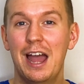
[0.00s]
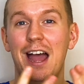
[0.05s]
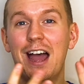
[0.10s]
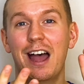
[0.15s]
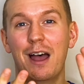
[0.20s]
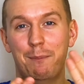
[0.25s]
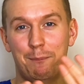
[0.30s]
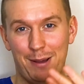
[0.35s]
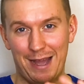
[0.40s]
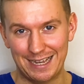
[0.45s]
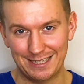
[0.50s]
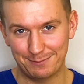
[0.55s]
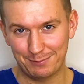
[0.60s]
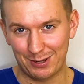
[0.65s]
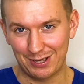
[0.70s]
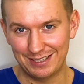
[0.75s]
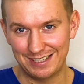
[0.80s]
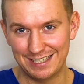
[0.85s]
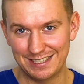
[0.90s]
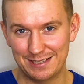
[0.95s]
a past
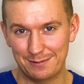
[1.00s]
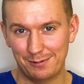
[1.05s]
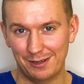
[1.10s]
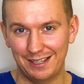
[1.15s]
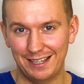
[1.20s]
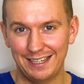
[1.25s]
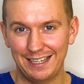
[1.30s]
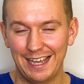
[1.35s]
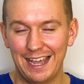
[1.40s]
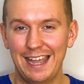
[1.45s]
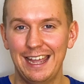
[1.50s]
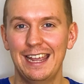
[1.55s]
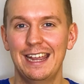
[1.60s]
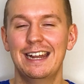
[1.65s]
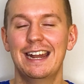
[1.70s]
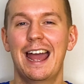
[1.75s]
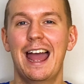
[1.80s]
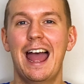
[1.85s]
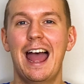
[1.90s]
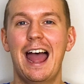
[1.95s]
participle
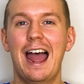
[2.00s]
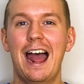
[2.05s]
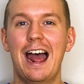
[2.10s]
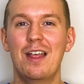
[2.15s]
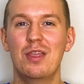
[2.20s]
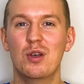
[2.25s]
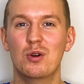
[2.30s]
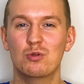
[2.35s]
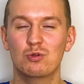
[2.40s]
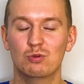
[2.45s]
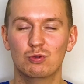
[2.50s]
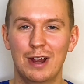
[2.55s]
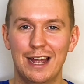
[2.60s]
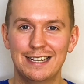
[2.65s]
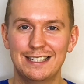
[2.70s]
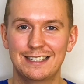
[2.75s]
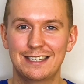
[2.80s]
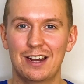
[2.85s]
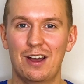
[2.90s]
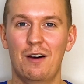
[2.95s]
again, and the
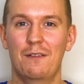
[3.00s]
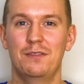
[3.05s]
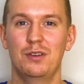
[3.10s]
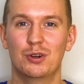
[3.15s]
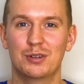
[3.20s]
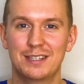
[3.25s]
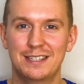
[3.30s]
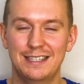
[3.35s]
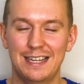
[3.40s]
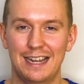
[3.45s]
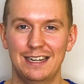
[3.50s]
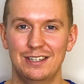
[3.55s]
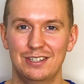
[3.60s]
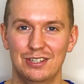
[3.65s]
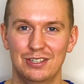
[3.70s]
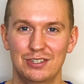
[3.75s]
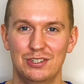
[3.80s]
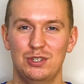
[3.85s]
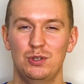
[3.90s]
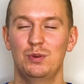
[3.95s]
rest of your
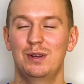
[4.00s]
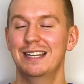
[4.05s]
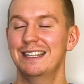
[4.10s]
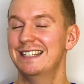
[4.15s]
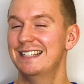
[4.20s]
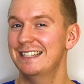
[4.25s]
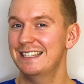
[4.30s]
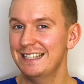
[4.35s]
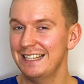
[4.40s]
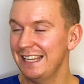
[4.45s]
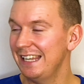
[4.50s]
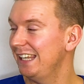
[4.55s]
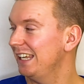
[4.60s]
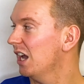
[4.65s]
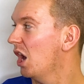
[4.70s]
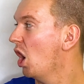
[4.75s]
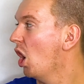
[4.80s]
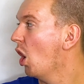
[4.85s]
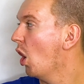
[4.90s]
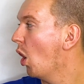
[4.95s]
sentence. You can see
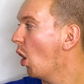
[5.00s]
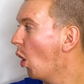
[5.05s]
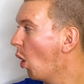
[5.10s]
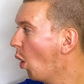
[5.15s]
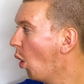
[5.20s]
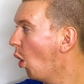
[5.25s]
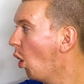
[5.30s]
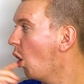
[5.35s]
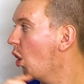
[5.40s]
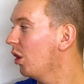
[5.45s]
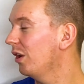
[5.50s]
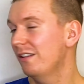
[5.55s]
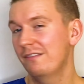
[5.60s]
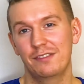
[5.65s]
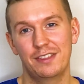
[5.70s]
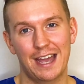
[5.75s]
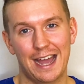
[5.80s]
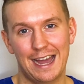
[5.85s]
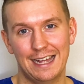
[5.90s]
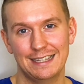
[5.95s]
all of
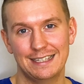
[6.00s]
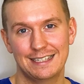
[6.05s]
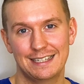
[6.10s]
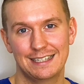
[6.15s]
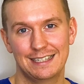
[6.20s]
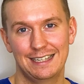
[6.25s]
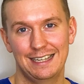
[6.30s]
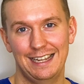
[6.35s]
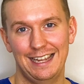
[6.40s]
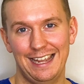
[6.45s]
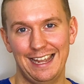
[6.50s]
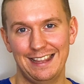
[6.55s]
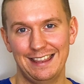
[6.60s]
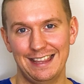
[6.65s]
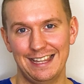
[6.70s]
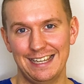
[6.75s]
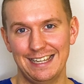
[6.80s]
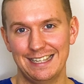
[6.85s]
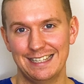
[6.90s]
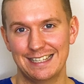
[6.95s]
that in
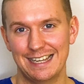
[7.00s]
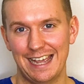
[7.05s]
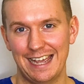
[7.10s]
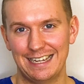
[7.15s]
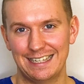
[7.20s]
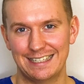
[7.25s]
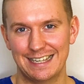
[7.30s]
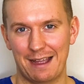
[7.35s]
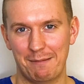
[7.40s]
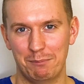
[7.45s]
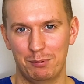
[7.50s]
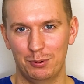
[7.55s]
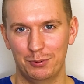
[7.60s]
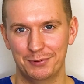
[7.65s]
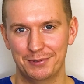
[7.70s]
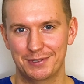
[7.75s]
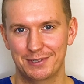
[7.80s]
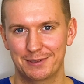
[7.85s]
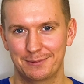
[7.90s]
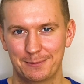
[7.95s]
these
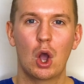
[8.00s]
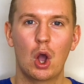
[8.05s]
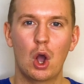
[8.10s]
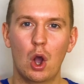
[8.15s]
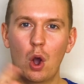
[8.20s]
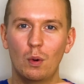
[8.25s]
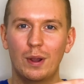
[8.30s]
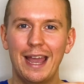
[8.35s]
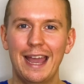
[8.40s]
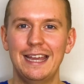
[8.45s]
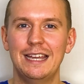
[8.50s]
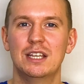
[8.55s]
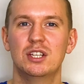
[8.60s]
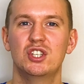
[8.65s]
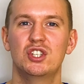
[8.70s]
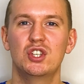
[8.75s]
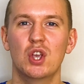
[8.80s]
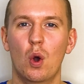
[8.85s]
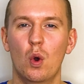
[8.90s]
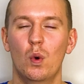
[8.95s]
examples. Okay,
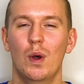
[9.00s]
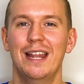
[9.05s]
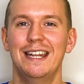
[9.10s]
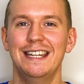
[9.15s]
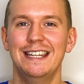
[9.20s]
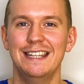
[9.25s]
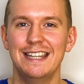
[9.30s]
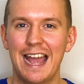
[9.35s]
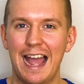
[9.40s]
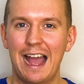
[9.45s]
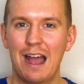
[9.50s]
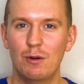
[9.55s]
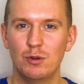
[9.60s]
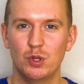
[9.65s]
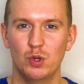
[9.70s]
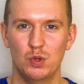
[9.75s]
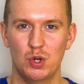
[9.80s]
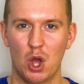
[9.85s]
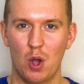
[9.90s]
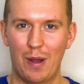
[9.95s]
so now
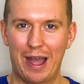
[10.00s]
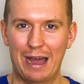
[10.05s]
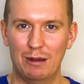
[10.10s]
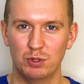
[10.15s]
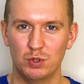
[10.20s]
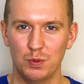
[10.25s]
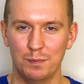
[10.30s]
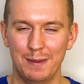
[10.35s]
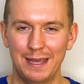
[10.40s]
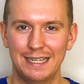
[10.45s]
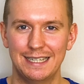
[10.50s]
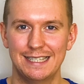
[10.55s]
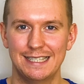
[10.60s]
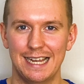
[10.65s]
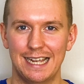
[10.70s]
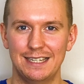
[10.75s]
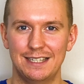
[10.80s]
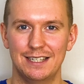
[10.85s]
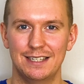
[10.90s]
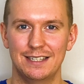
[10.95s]
you know how to make
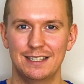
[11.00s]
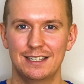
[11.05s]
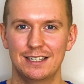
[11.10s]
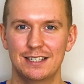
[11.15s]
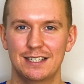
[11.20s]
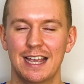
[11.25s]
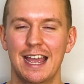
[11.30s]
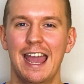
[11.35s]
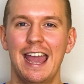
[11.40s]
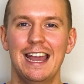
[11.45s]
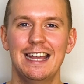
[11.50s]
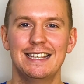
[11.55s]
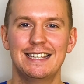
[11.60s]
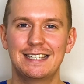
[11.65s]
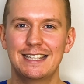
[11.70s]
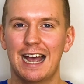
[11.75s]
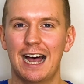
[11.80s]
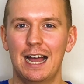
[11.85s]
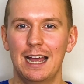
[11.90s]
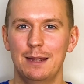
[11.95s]
sentences. It's
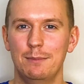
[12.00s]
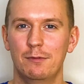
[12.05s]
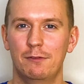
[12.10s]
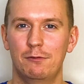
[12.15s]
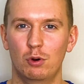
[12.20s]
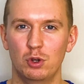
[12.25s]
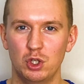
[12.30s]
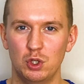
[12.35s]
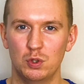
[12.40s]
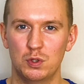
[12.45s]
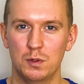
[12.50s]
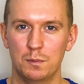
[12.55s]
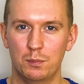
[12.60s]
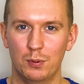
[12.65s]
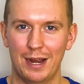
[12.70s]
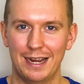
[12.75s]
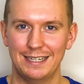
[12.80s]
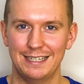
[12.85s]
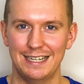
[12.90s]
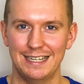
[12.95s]
time for you to
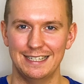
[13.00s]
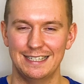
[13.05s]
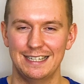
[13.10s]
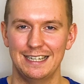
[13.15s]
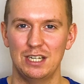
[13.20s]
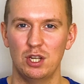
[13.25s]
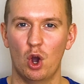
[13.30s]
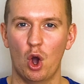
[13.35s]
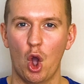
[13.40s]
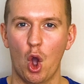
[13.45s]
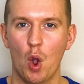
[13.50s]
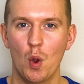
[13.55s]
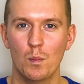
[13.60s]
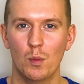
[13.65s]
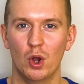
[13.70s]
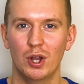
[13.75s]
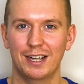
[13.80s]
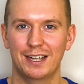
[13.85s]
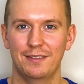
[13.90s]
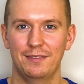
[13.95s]
practice. In your
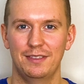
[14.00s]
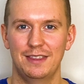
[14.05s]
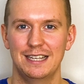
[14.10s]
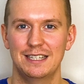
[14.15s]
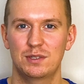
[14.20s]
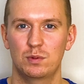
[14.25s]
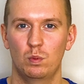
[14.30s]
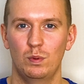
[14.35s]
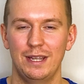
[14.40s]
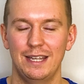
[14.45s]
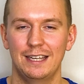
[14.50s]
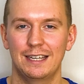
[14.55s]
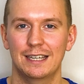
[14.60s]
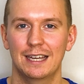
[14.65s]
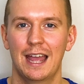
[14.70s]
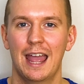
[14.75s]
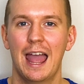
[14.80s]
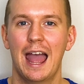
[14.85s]
homework this week,